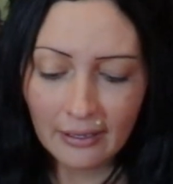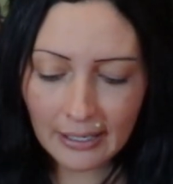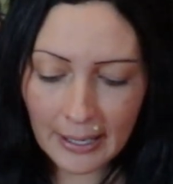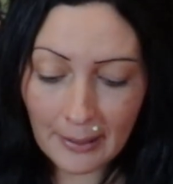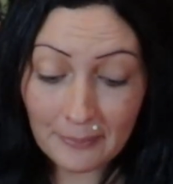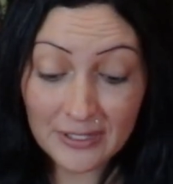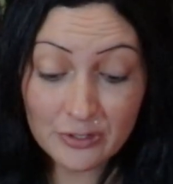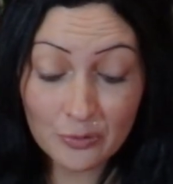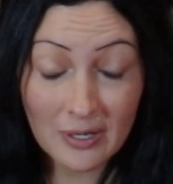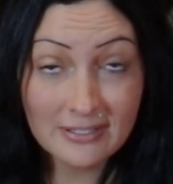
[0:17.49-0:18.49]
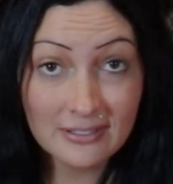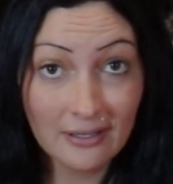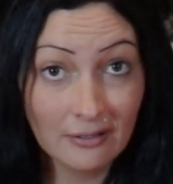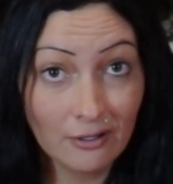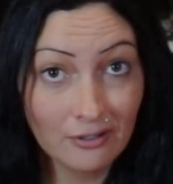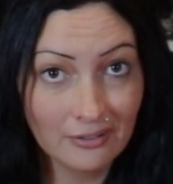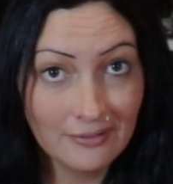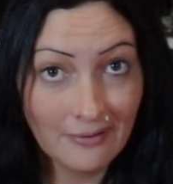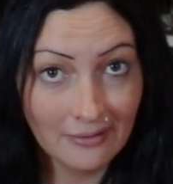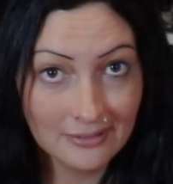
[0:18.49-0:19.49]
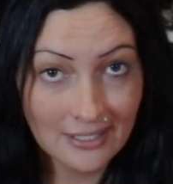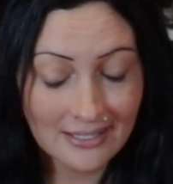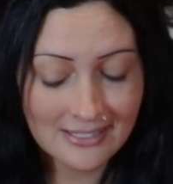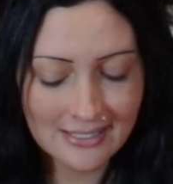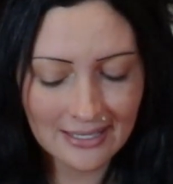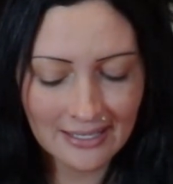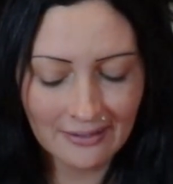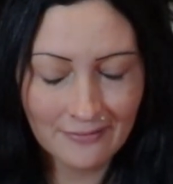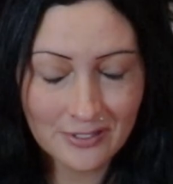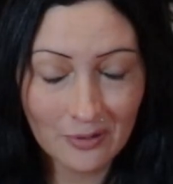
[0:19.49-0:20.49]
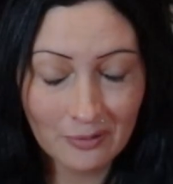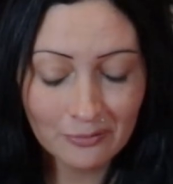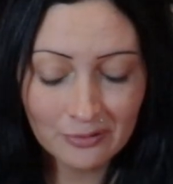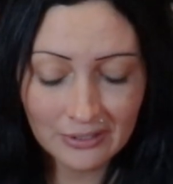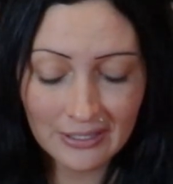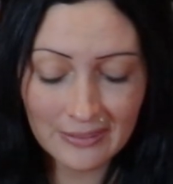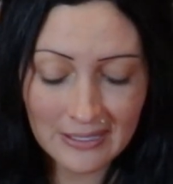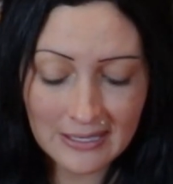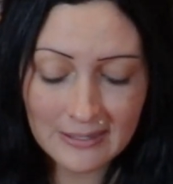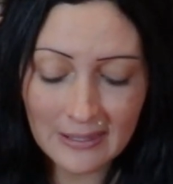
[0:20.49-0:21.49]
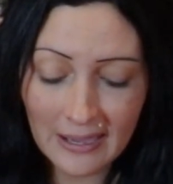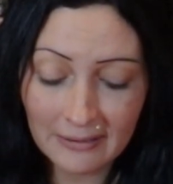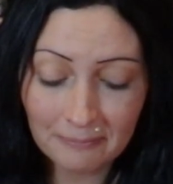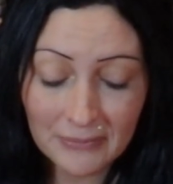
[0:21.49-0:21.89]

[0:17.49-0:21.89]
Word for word: Um, this was an early Valentine's Day gift so I really think that